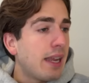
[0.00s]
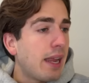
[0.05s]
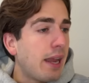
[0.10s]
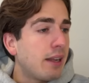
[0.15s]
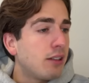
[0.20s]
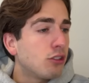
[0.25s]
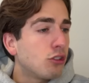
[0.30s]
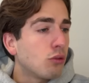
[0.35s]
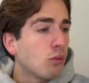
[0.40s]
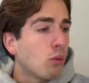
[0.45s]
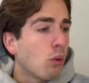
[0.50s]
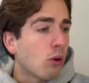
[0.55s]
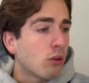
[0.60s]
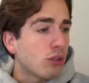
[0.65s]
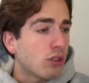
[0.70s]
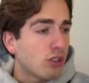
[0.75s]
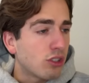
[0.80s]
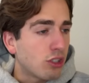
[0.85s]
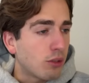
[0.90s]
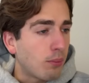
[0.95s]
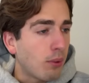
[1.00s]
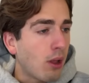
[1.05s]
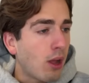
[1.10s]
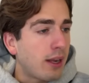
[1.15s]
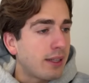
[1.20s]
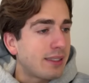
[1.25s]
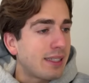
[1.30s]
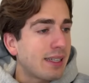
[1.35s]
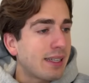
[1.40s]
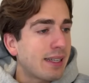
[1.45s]
in towards supply,
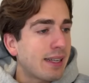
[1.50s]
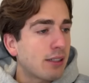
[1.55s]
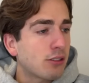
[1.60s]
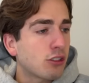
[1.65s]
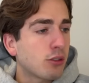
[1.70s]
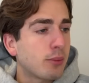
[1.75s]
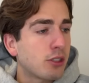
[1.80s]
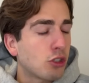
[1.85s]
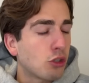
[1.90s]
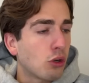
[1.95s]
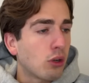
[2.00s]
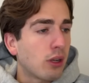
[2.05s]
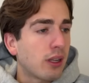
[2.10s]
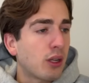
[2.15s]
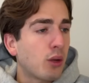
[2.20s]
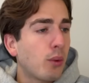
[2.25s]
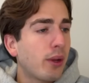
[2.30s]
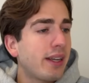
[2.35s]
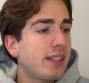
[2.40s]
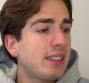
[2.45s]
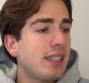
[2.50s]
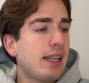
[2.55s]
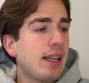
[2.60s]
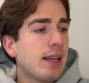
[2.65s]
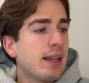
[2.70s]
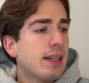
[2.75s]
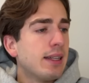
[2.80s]
taking out some internal liquidity.